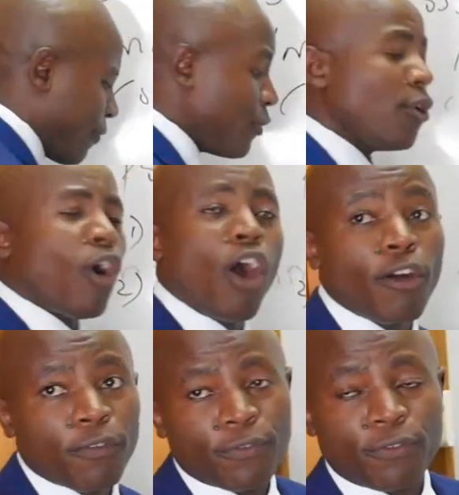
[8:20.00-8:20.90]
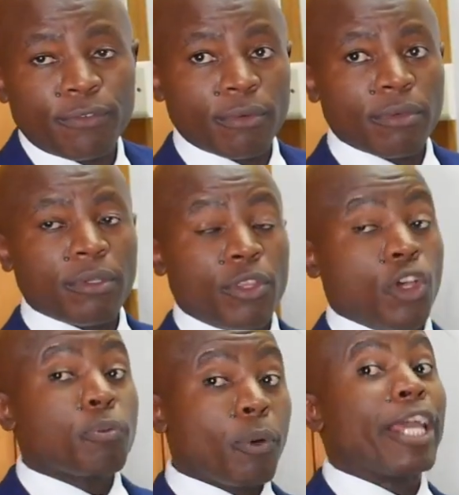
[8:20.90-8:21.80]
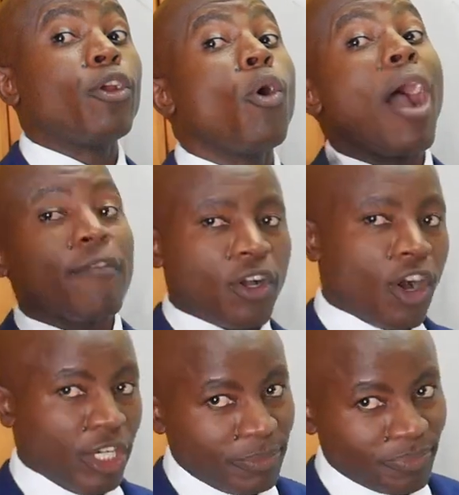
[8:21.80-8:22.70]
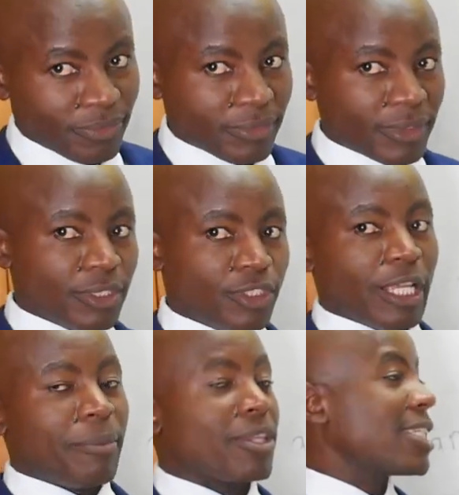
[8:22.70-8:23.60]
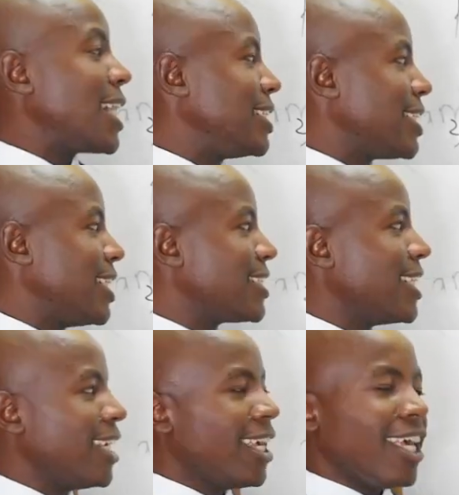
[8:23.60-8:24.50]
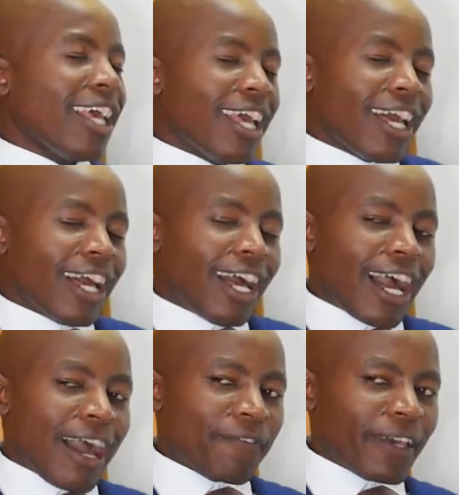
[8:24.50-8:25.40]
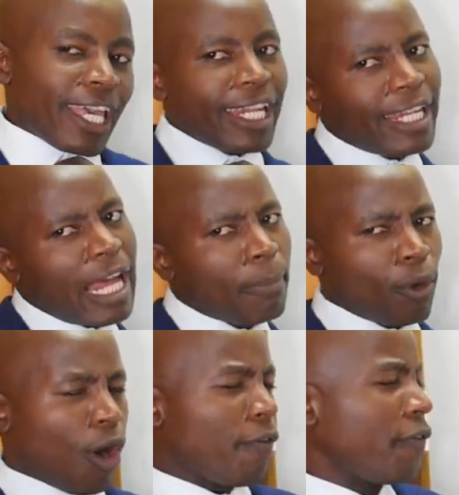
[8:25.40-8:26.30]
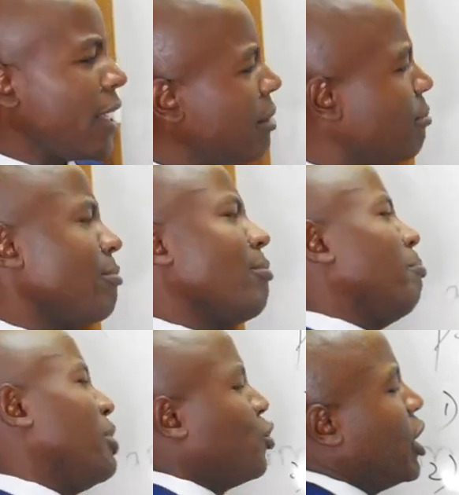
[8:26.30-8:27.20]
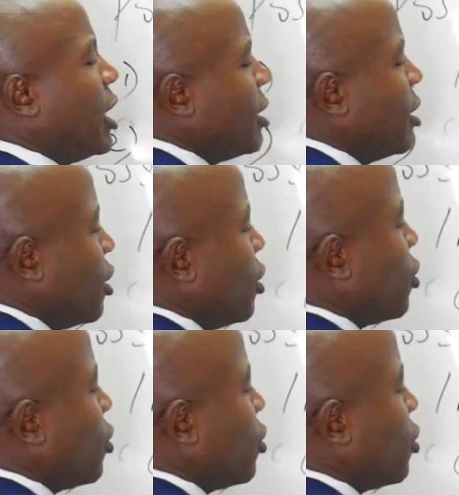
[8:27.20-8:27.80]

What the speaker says: A few of those who I know who have gone to some of these countries have ended up coughing between